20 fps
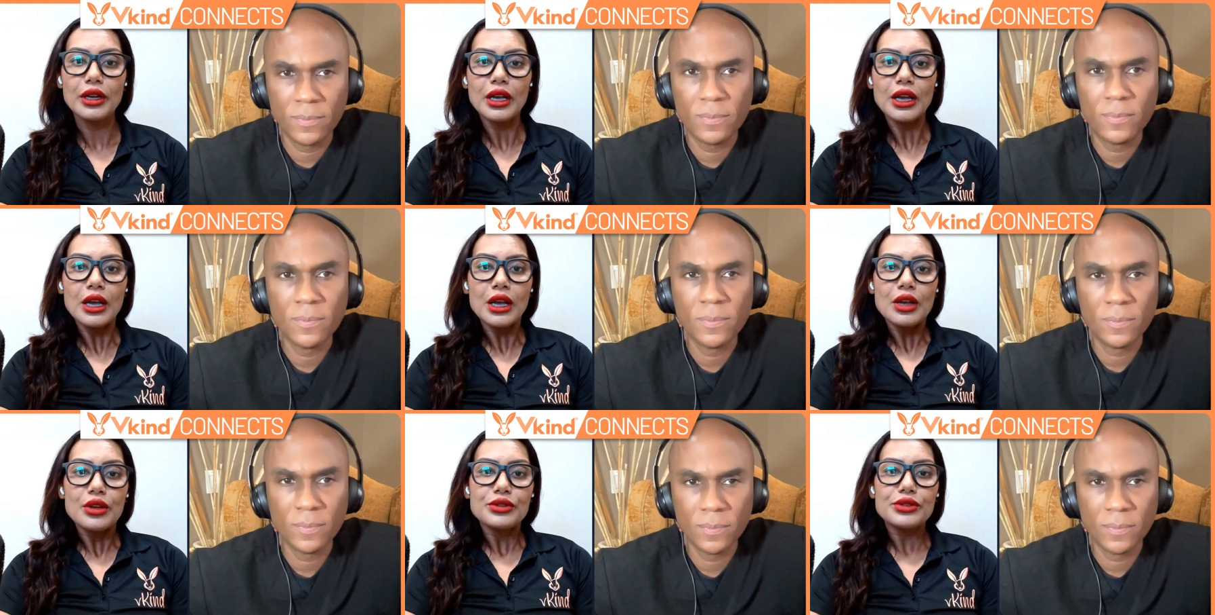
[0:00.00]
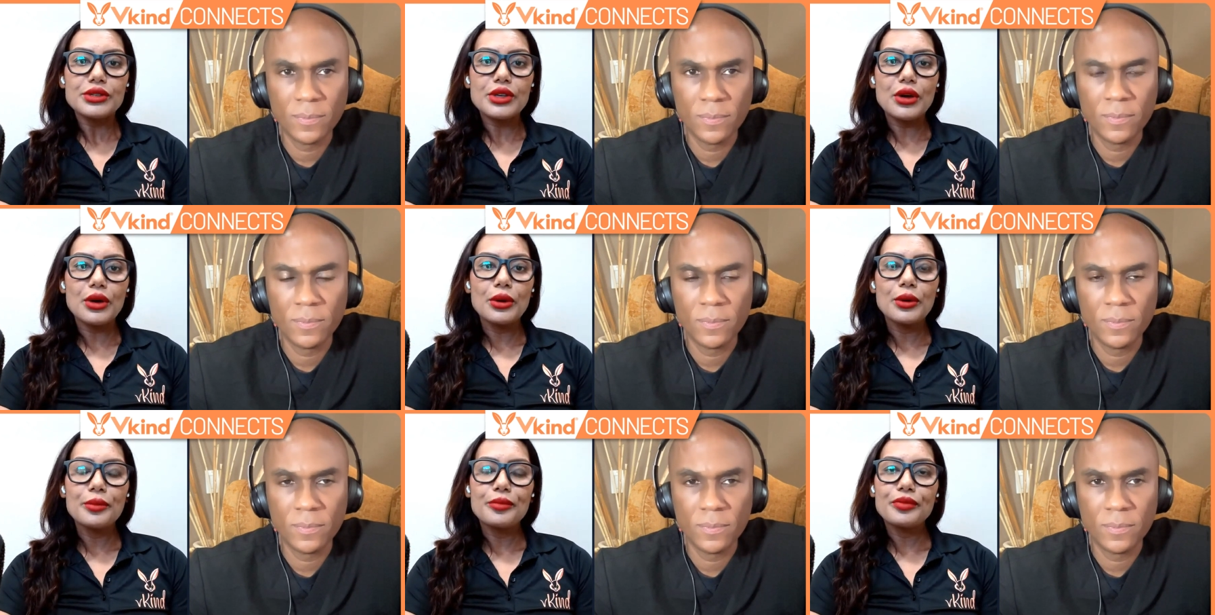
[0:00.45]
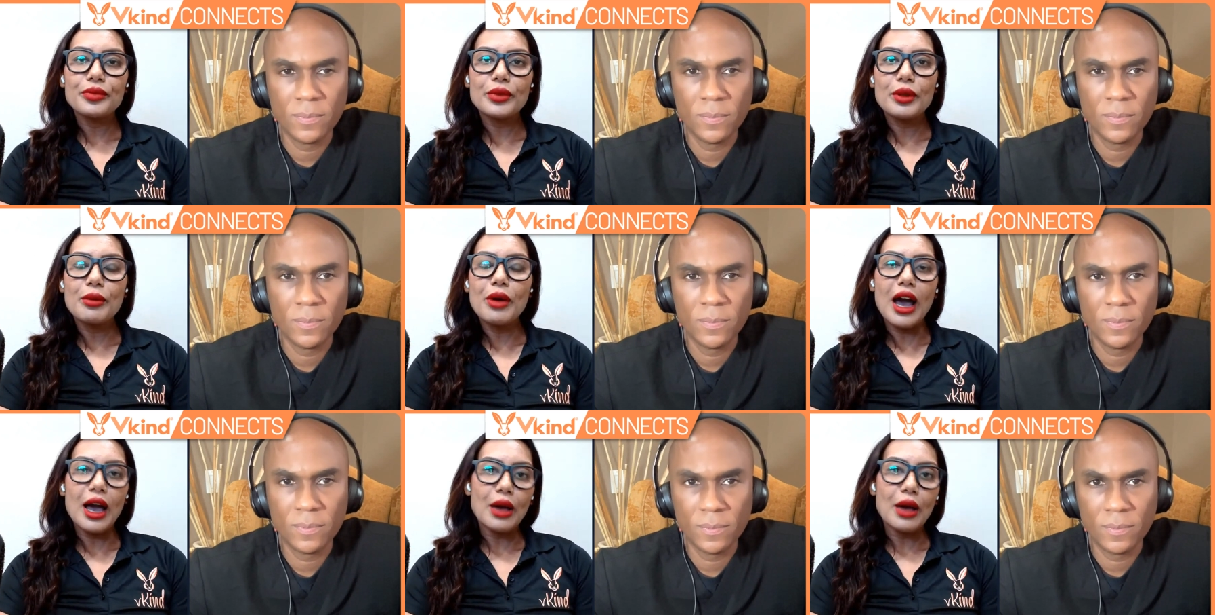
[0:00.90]
Speaker 1: So I
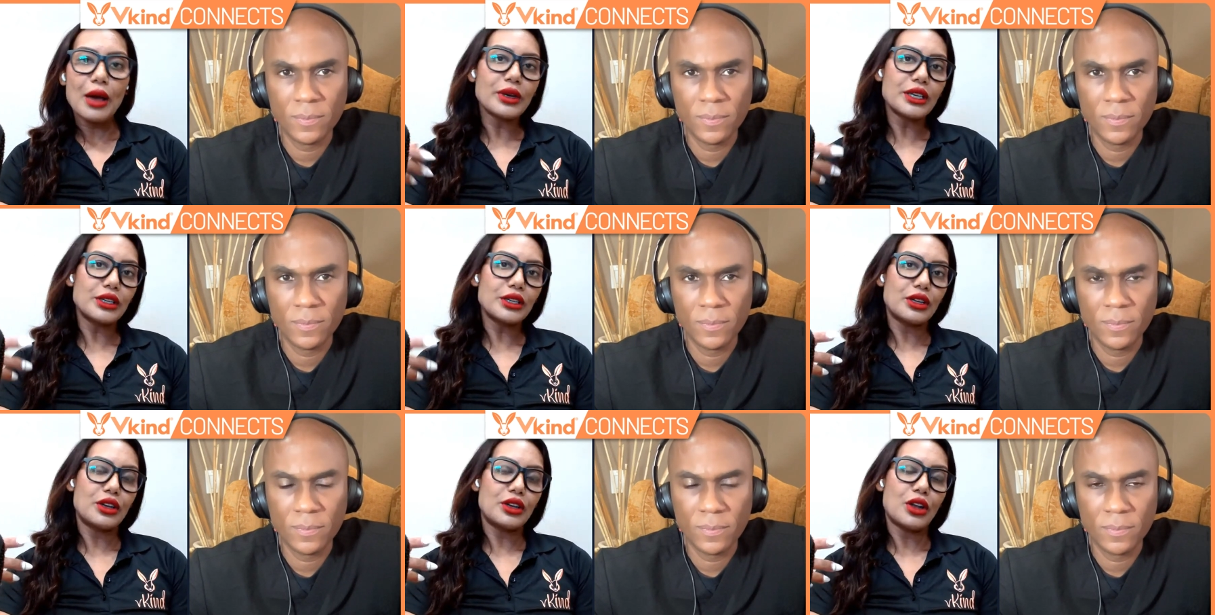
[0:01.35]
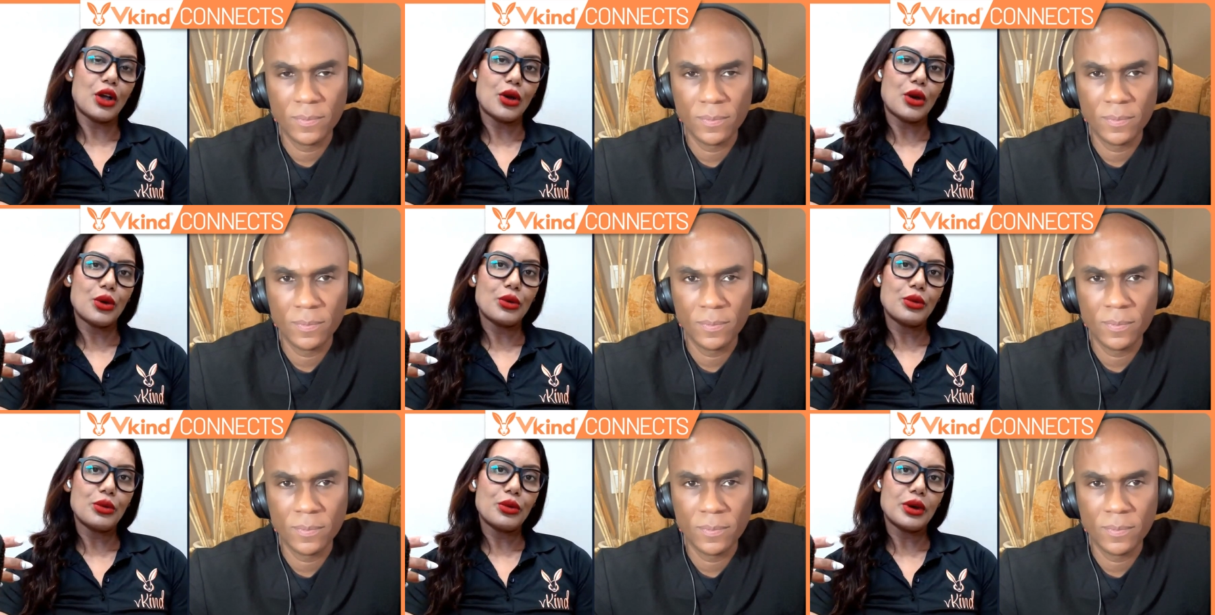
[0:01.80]
wanted to know uh,